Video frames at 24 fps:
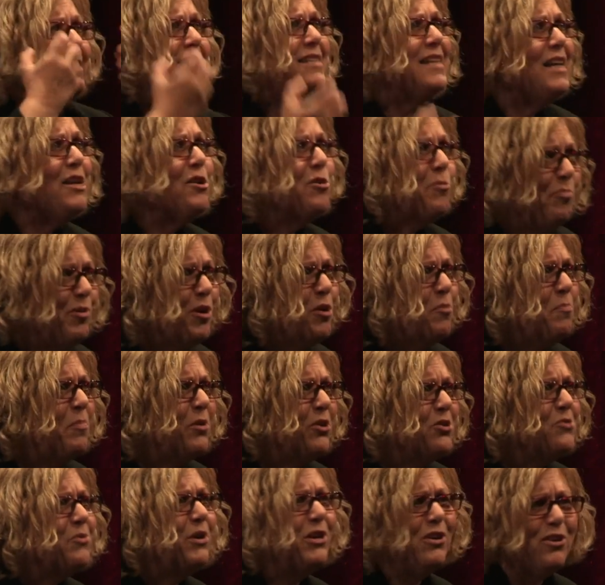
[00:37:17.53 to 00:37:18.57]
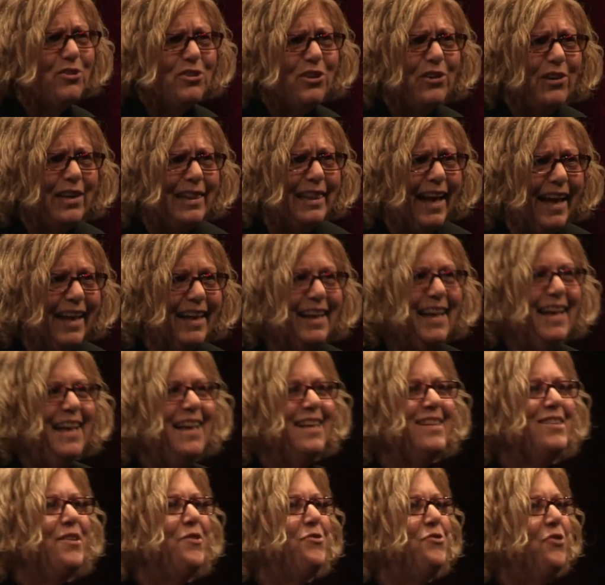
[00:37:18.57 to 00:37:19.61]
to see your pupils when you're doing that.
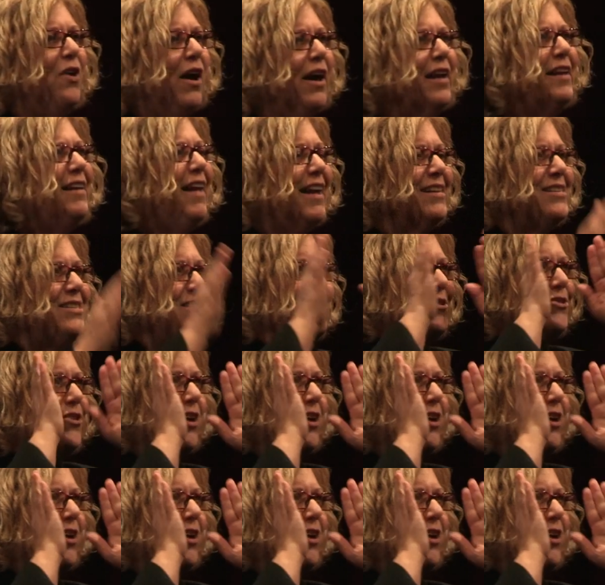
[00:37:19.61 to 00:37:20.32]
So try not to.